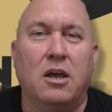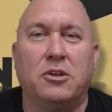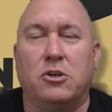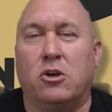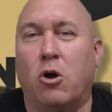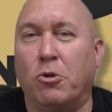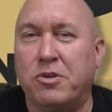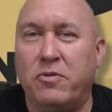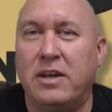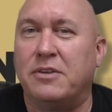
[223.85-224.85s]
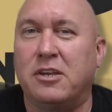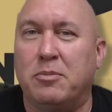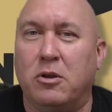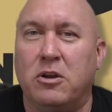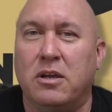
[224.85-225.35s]
to cultivate as a
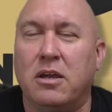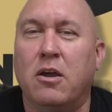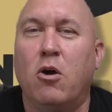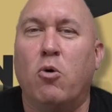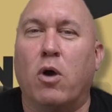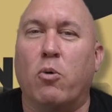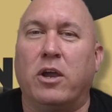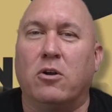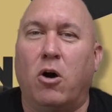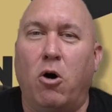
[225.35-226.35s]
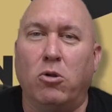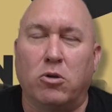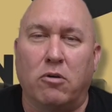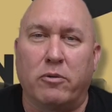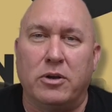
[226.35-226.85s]
community where we can all
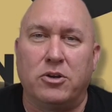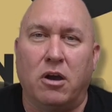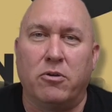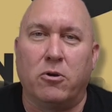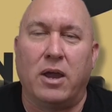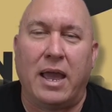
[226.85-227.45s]
learn from each other.